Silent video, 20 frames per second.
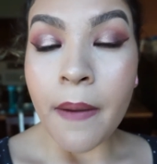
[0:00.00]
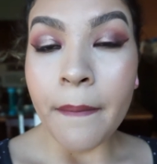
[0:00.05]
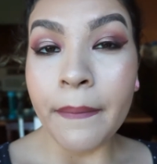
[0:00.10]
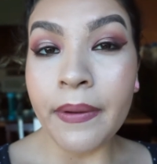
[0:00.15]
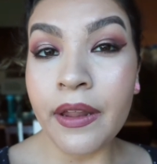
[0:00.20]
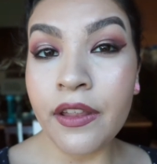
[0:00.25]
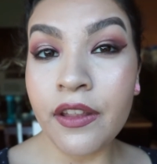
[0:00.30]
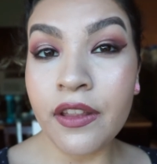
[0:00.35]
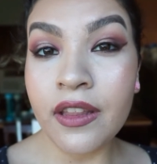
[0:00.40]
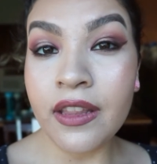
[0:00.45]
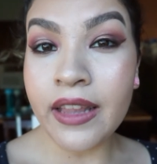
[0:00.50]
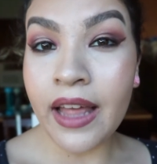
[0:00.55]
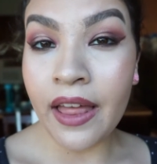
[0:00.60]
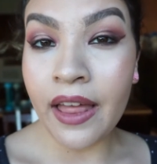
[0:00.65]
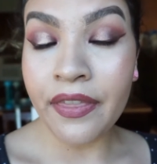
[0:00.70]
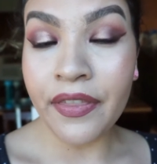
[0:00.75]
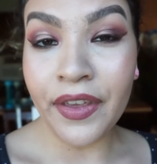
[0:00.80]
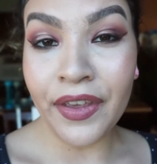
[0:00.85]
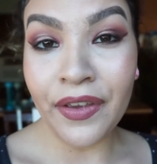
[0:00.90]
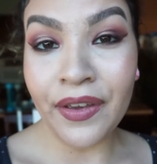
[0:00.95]
But other than
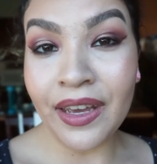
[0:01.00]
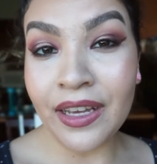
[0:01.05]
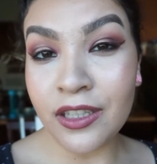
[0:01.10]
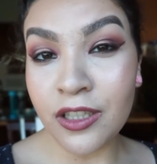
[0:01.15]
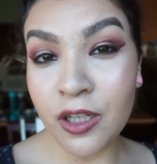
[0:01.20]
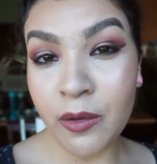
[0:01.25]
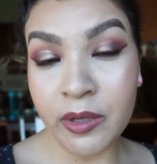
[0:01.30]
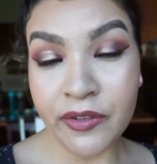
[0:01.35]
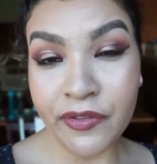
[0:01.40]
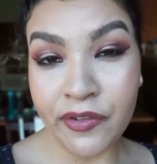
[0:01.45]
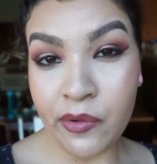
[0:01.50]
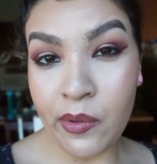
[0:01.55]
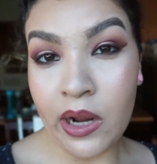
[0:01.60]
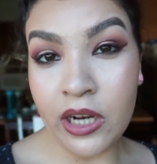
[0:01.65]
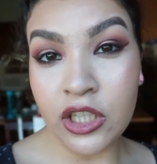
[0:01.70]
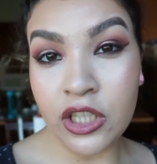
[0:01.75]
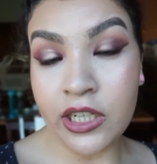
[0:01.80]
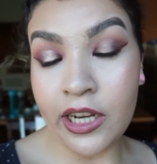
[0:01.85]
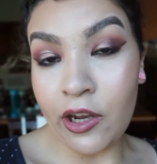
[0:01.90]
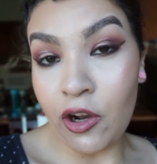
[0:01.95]
that, thank you guys so much for
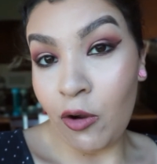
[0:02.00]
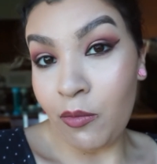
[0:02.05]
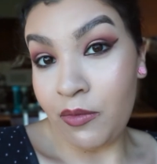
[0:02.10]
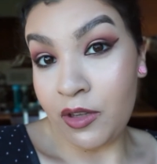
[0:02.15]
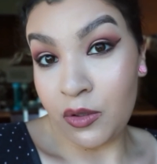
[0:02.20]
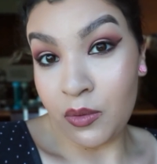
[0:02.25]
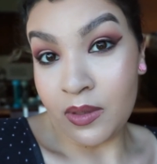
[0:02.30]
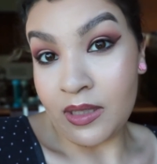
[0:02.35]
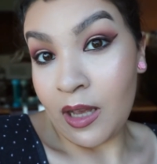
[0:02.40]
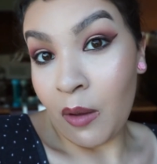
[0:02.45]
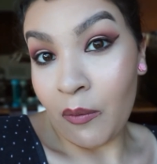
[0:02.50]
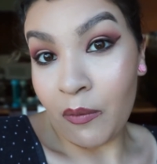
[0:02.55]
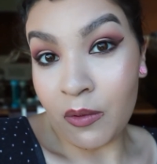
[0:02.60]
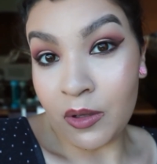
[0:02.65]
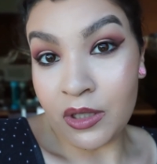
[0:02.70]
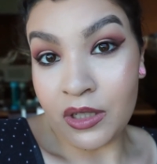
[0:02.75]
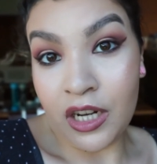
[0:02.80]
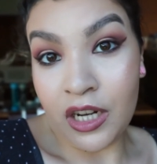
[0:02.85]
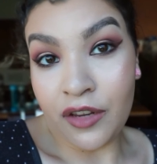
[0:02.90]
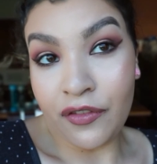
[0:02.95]
watching. I hope this was helpful
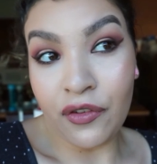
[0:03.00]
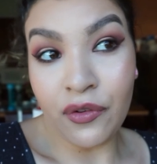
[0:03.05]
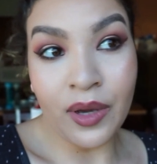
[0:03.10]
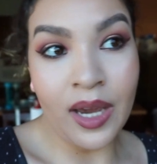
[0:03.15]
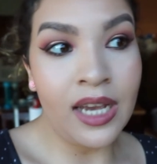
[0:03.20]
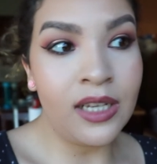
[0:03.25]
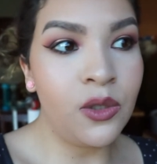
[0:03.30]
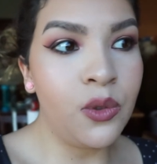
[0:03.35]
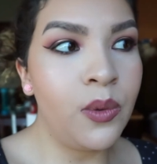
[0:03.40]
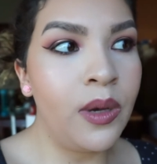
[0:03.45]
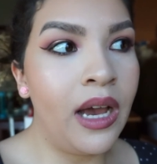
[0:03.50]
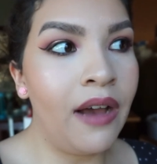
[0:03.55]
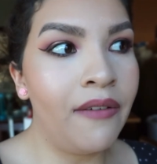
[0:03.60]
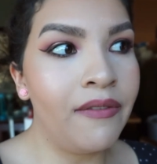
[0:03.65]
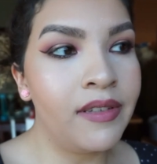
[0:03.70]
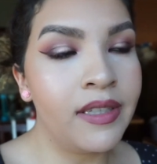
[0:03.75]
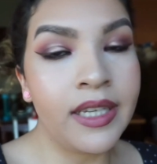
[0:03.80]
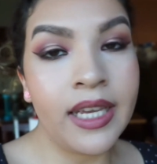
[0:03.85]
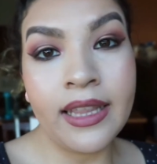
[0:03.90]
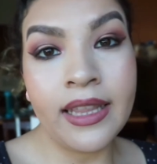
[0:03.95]
to you guys who
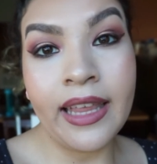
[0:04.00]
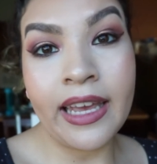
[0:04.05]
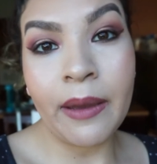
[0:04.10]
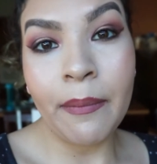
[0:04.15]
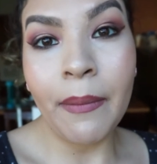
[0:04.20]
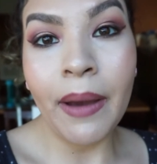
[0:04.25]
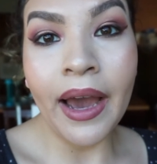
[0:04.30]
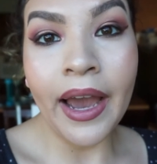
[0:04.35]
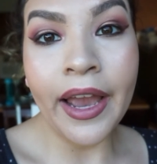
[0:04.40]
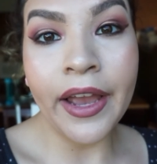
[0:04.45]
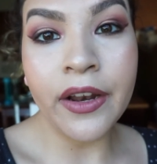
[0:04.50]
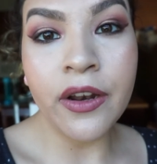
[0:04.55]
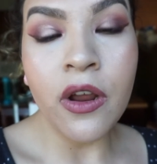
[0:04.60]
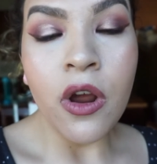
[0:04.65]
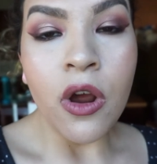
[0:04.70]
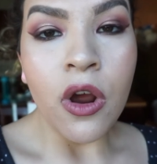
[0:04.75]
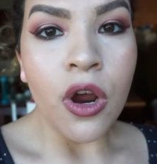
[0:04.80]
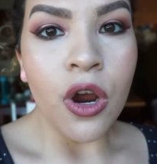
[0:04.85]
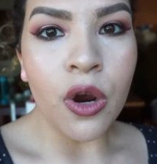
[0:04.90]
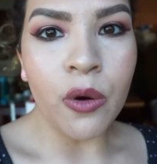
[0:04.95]
have skin like mine
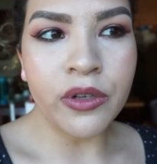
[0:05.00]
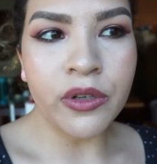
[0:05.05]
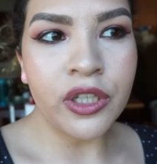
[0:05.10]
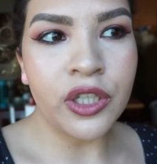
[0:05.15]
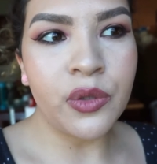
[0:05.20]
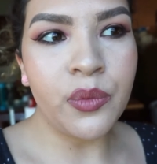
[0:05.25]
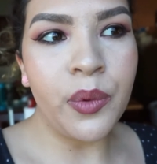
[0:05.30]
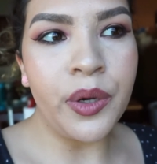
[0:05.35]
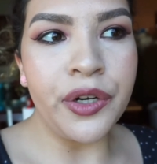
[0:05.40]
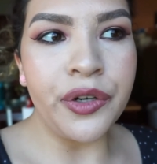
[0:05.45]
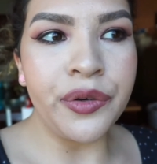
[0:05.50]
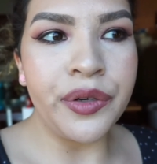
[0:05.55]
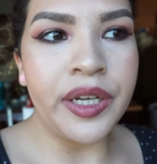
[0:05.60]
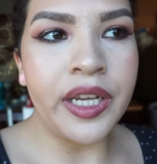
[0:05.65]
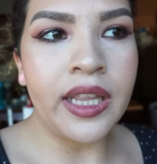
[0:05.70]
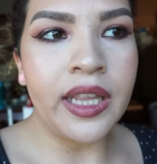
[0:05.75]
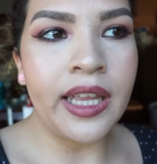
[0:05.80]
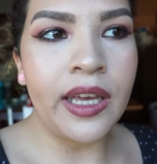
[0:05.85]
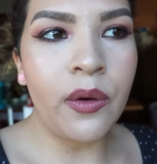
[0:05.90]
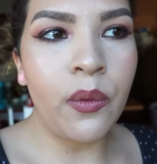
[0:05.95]
or just
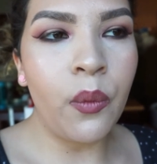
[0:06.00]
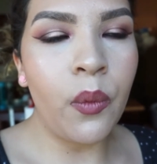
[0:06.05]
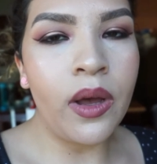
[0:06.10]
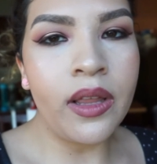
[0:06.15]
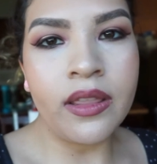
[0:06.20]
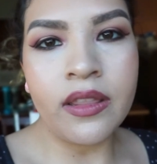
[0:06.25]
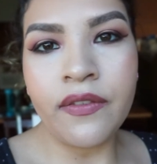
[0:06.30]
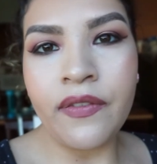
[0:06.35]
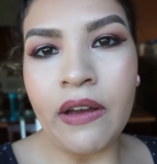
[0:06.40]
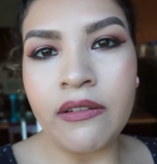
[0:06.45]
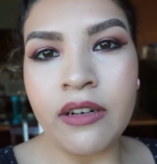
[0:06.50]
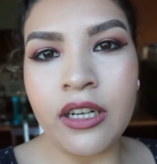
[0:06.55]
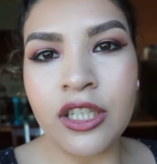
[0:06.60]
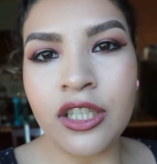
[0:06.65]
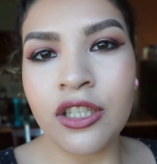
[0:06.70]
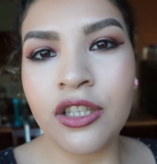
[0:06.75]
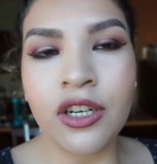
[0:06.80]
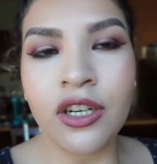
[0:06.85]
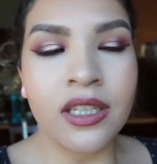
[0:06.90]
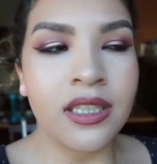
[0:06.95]
wondering like what the
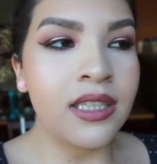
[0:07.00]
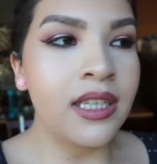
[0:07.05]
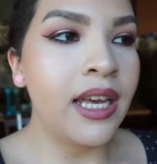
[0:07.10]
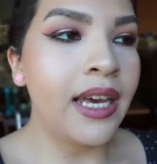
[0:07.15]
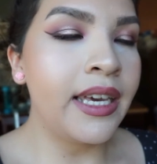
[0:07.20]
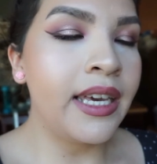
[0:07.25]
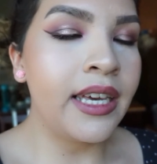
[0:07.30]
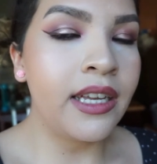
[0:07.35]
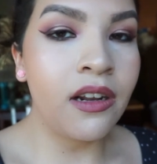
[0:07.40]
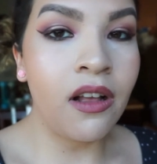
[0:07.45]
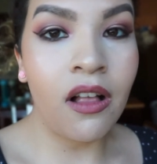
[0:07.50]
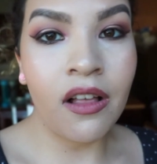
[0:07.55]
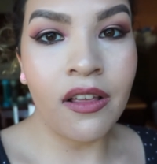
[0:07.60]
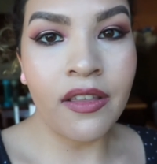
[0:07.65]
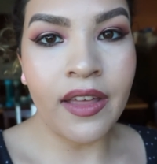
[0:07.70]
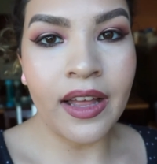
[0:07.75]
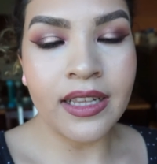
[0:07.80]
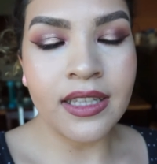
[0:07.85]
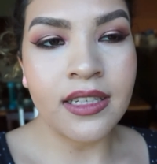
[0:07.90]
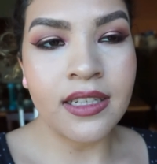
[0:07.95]
foundation looks like and all
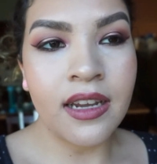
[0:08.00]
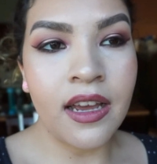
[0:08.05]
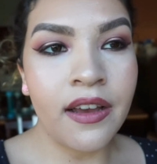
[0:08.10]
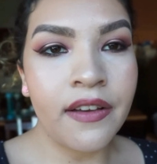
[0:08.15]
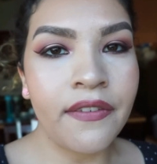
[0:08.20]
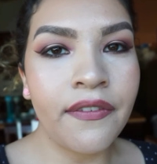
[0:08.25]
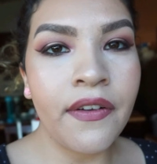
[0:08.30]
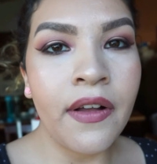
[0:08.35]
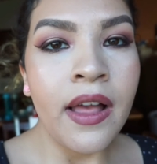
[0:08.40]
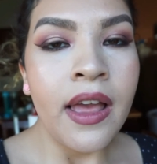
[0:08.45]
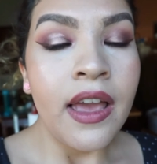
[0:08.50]
that stuff.